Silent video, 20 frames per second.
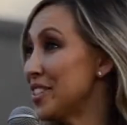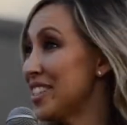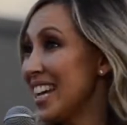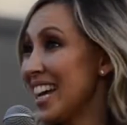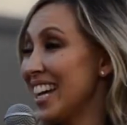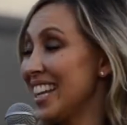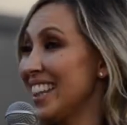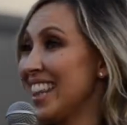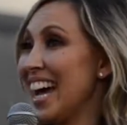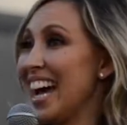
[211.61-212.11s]

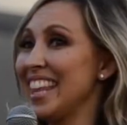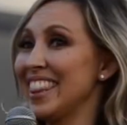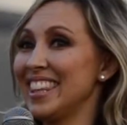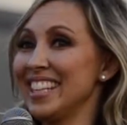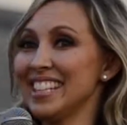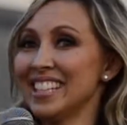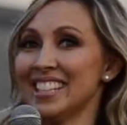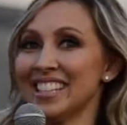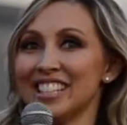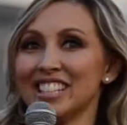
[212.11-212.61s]
said that
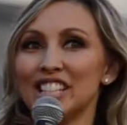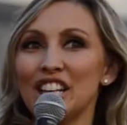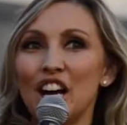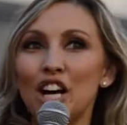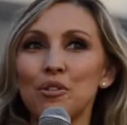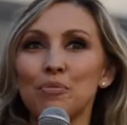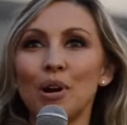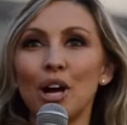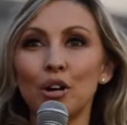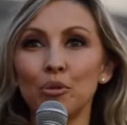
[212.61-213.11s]
this is
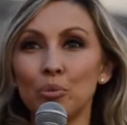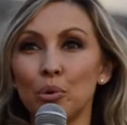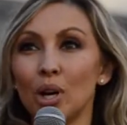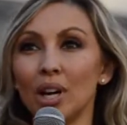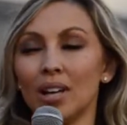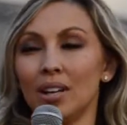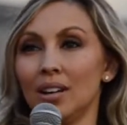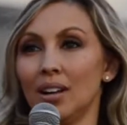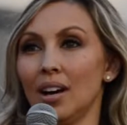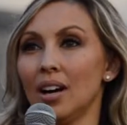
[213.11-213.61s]
not round
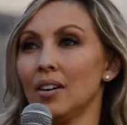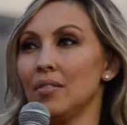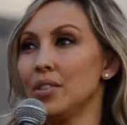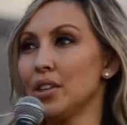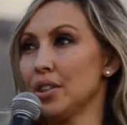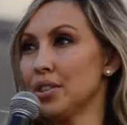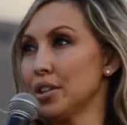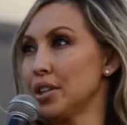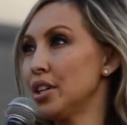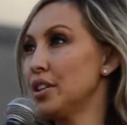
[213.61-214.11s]
one of
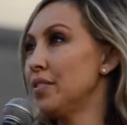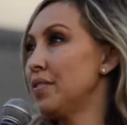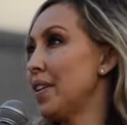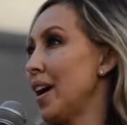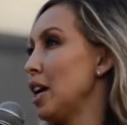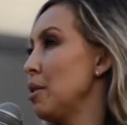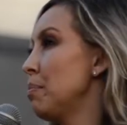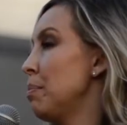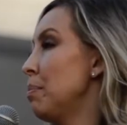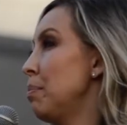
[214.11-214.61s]
the third
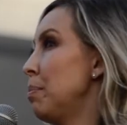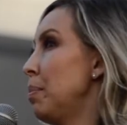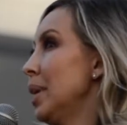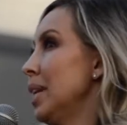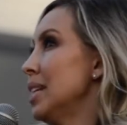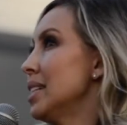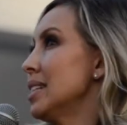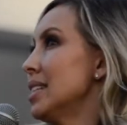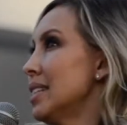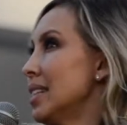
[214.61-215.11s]
fight,
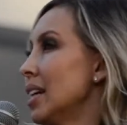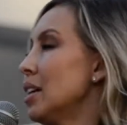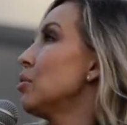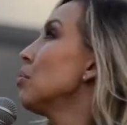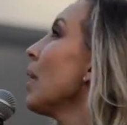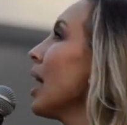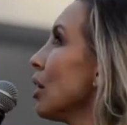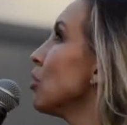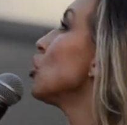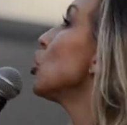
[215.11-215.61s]
but instead
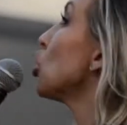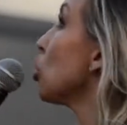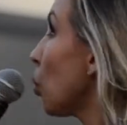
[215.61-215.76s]
round